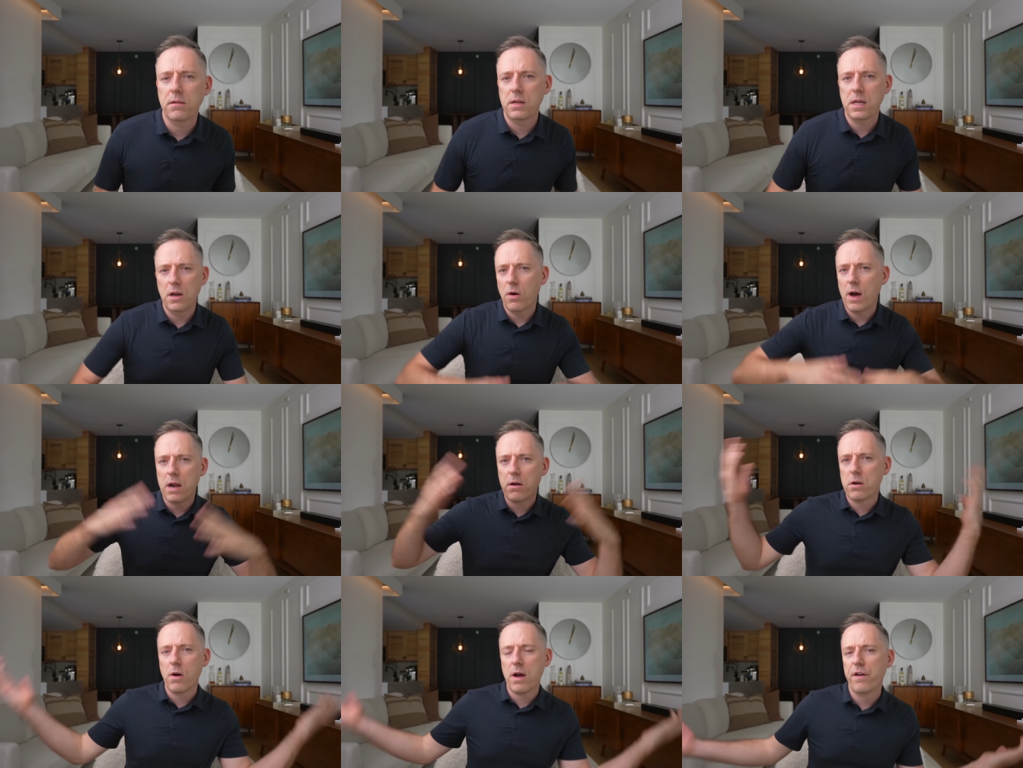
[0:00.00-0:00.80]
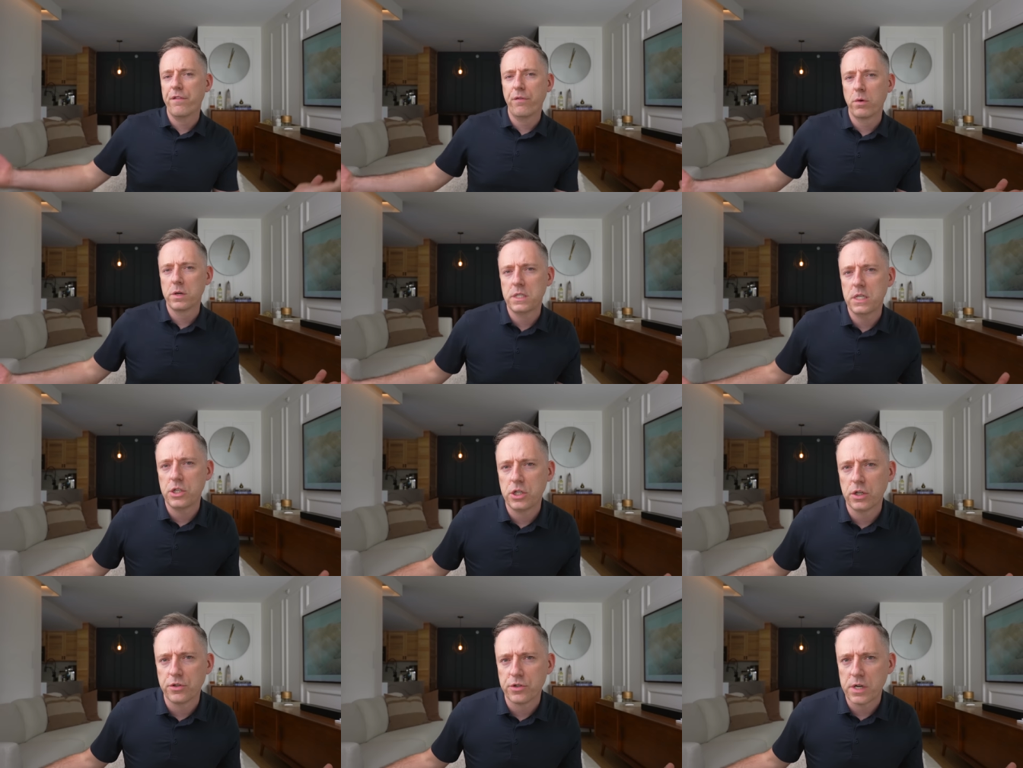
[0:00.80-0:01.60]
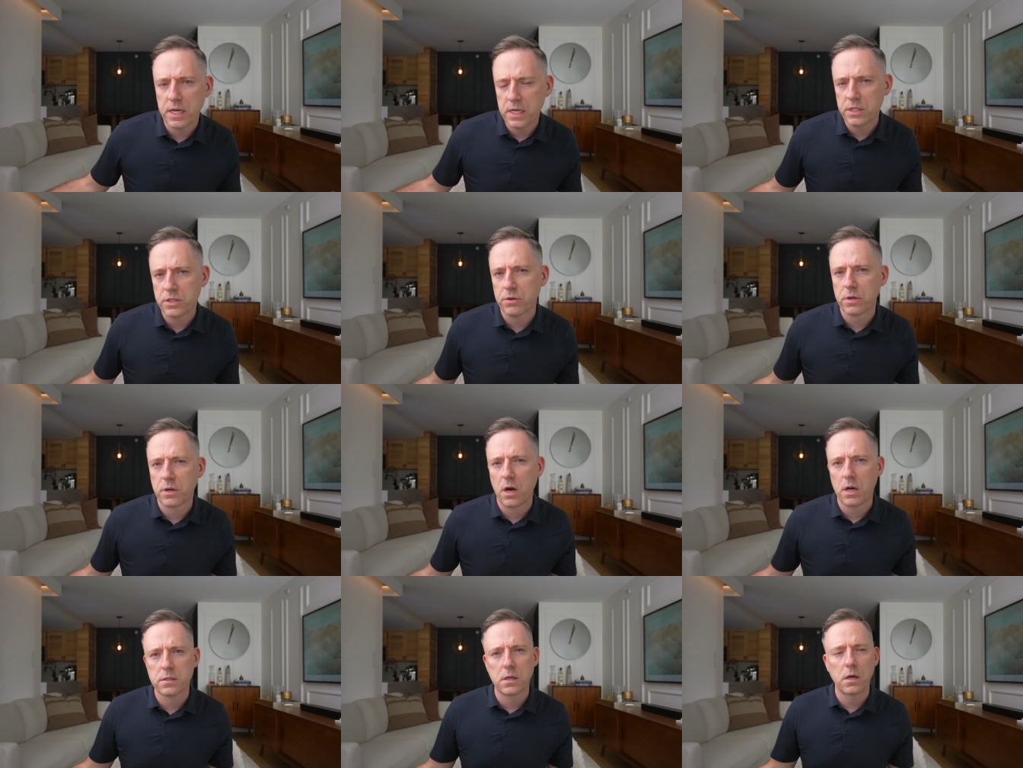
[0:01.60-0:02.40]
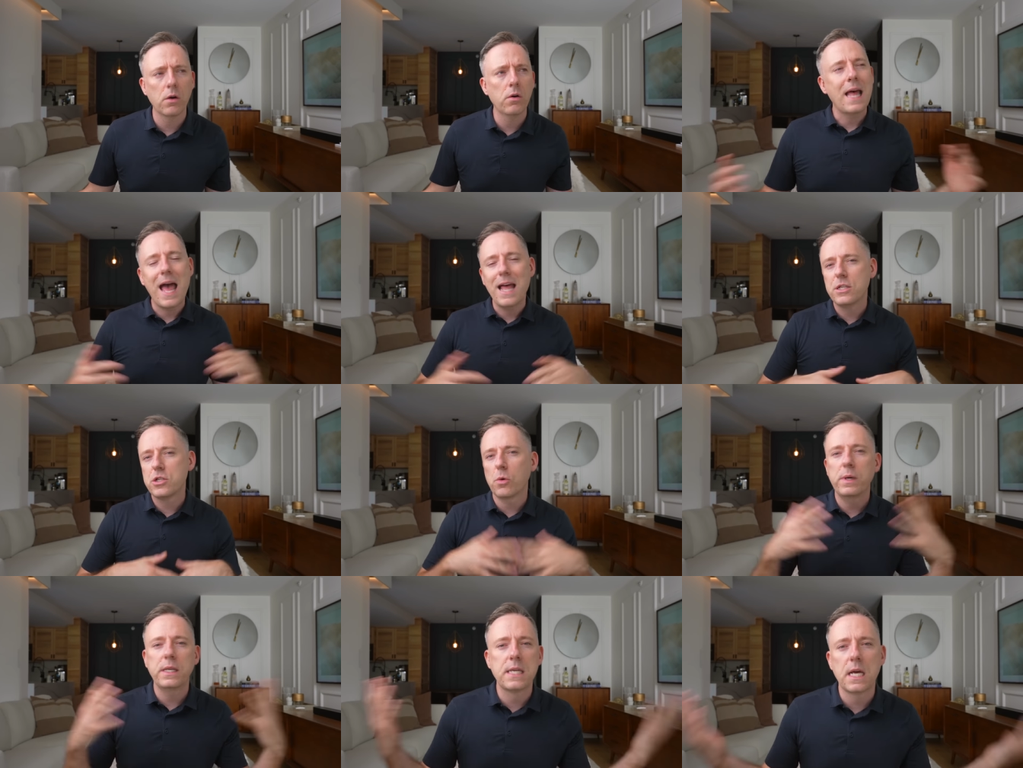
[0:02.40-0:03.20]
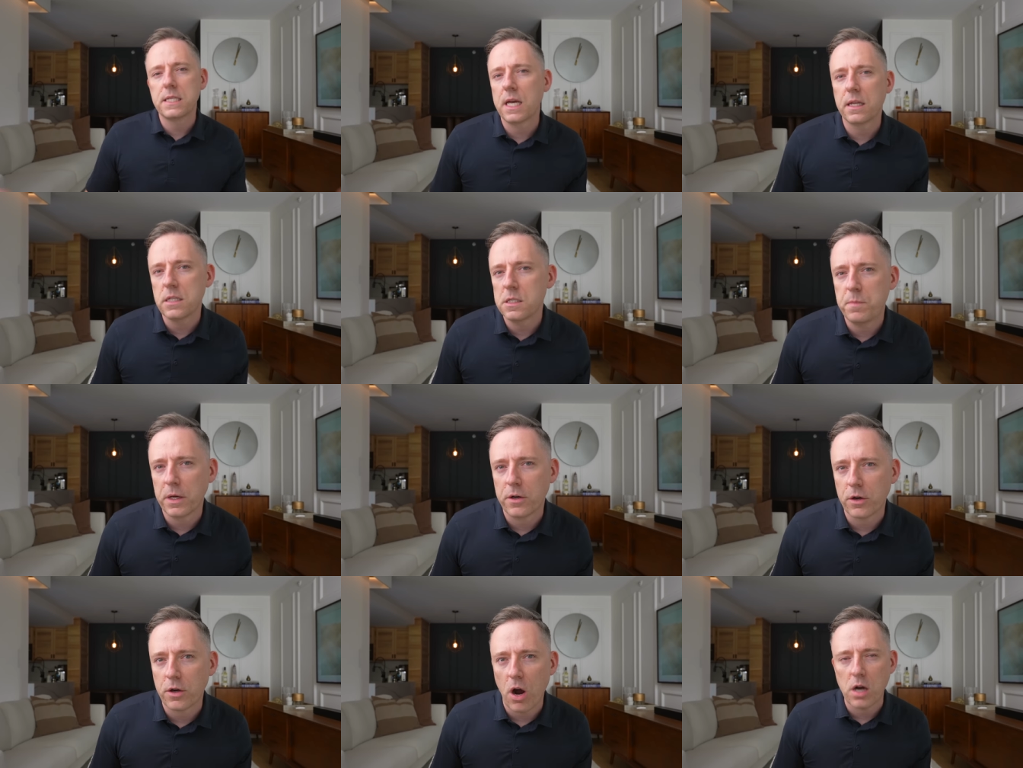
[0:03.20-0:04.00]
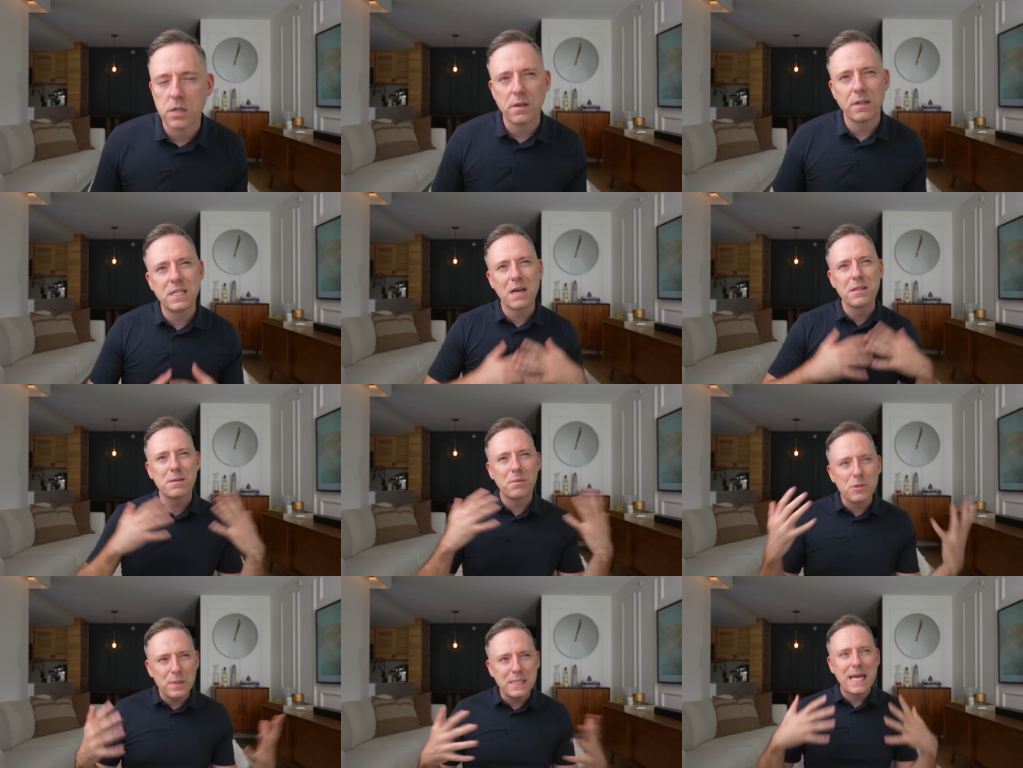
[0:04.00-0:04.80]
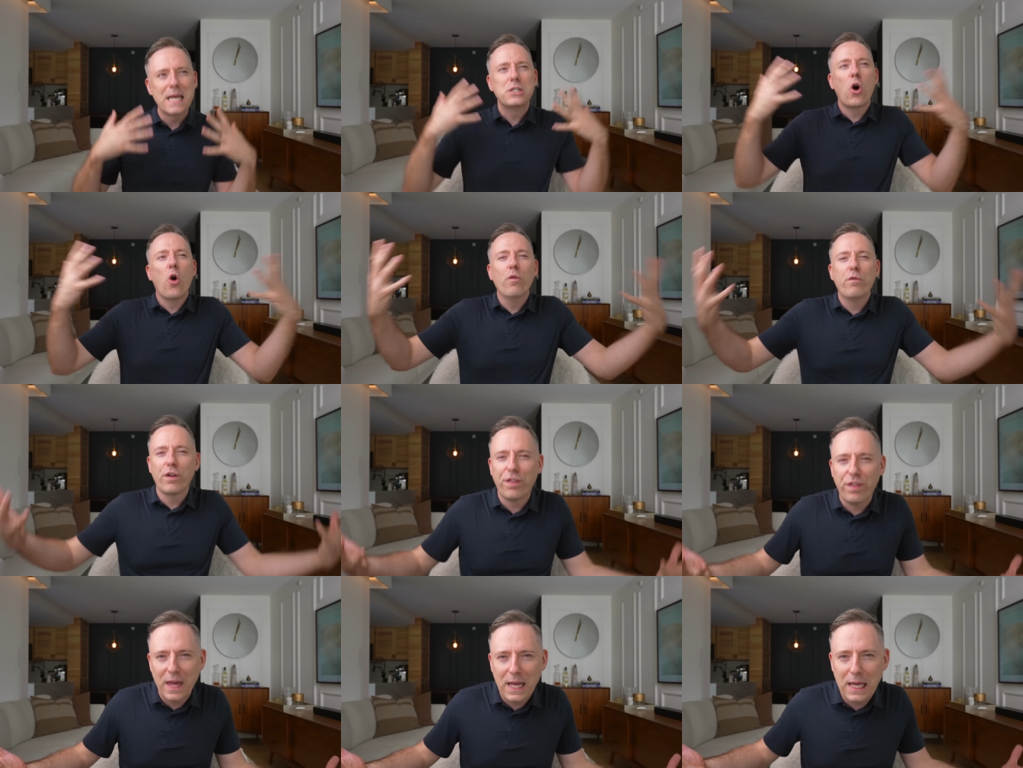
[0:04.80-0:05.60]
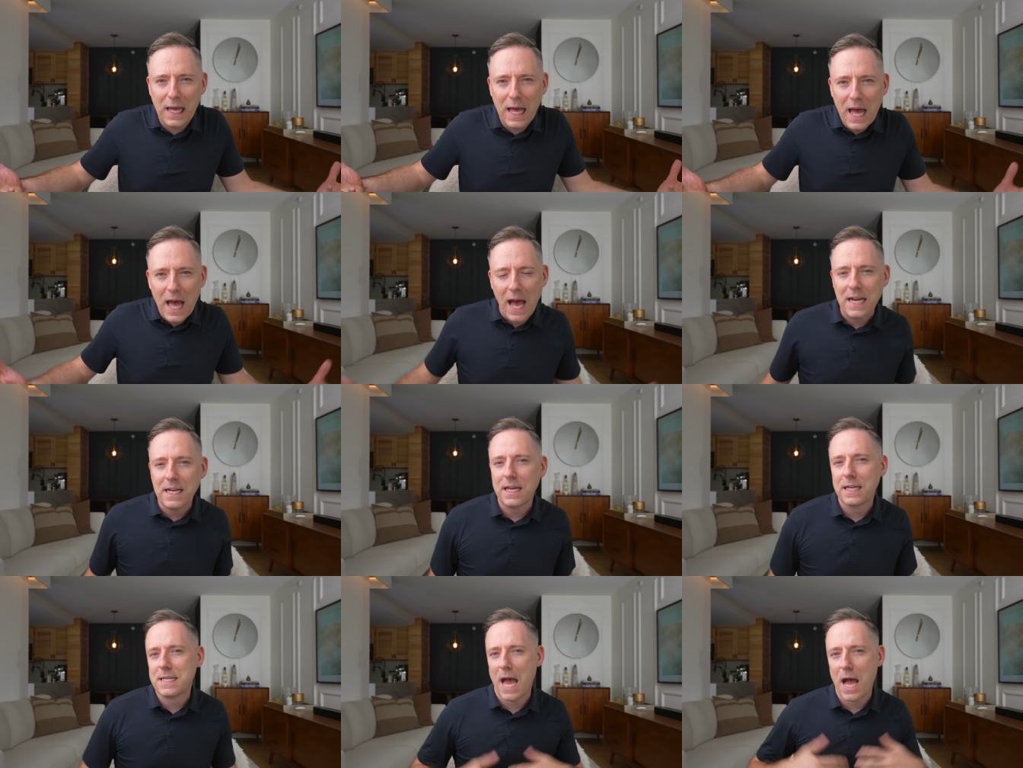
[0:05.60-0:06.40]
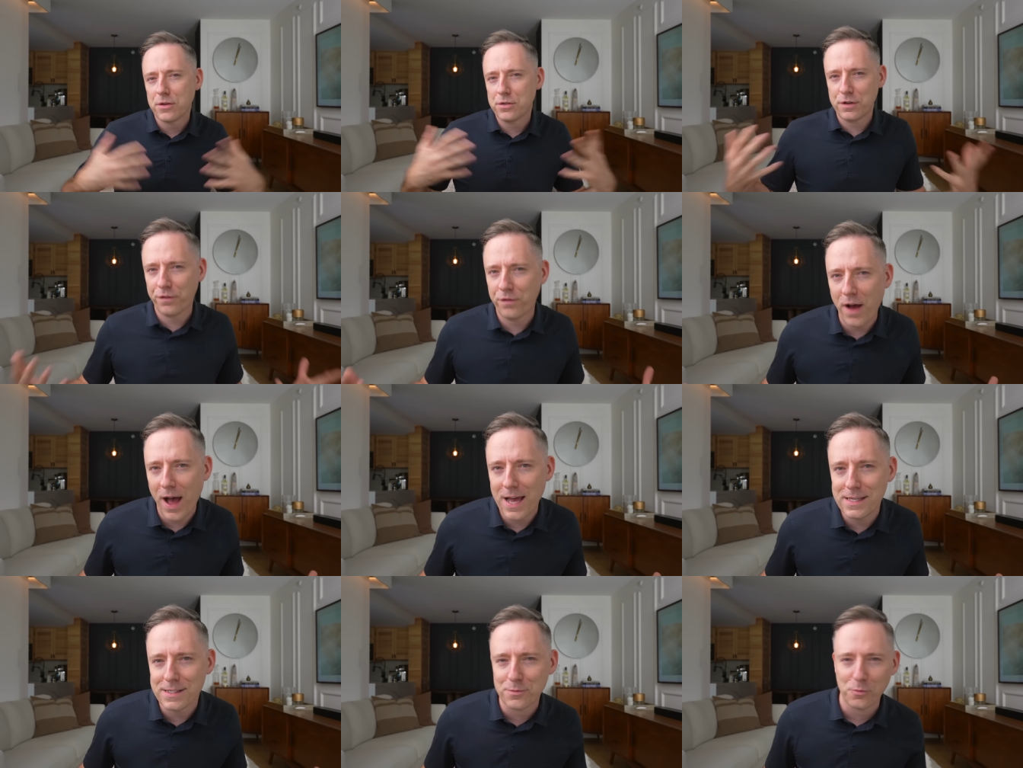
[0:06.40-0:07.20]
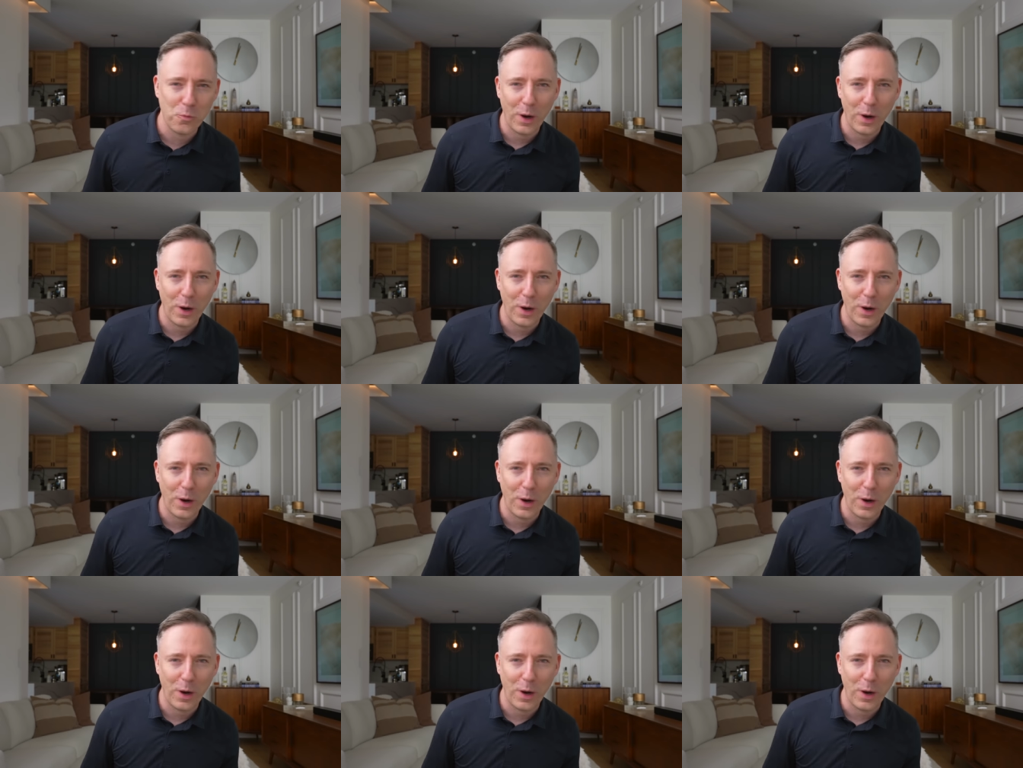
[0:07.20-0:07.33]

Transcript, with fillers: you know, I don't know, have 14 14 children and need to go to Costco. And so we tend to get these bigger cars. sometimes we tend to overthink and catastrophize